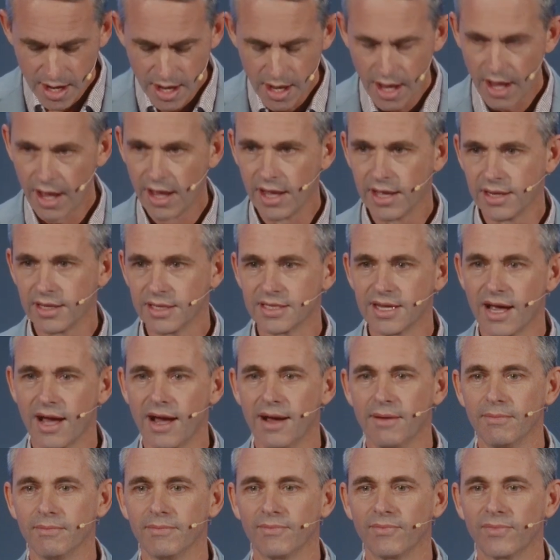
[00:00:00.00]
and
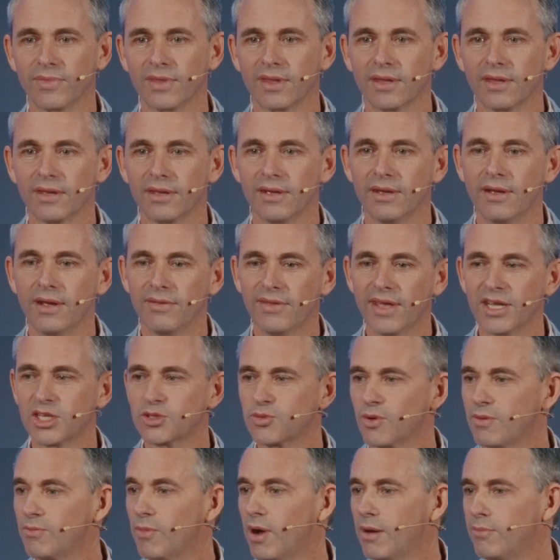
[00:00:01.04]
um,
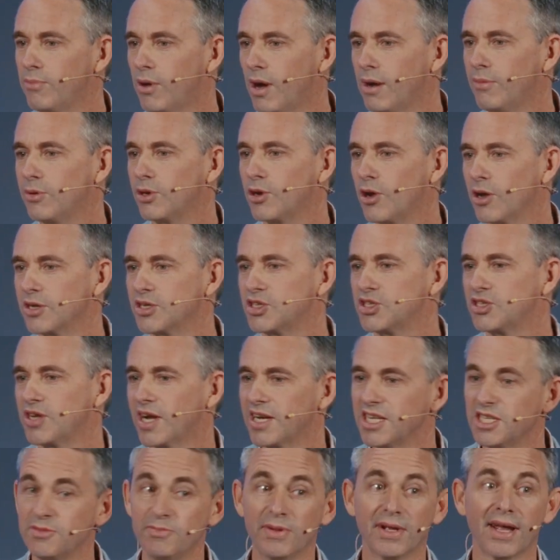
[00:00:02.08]
that's when my Bible college
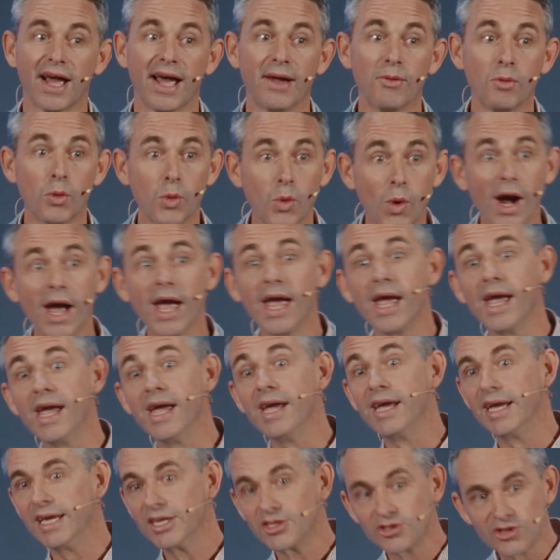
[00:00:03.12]
studies became
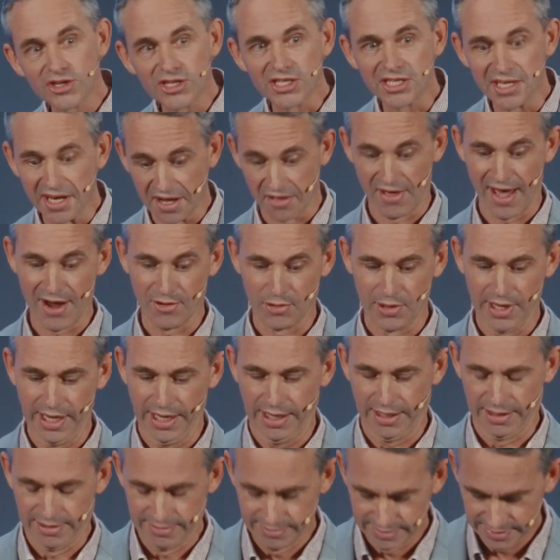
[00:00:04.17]
way interesting that
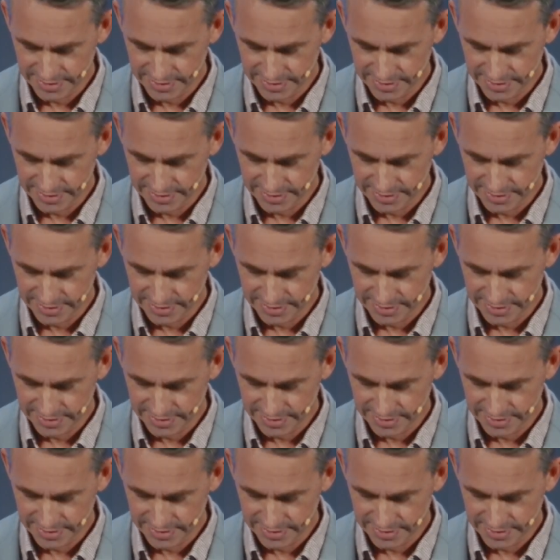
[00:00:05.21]
week.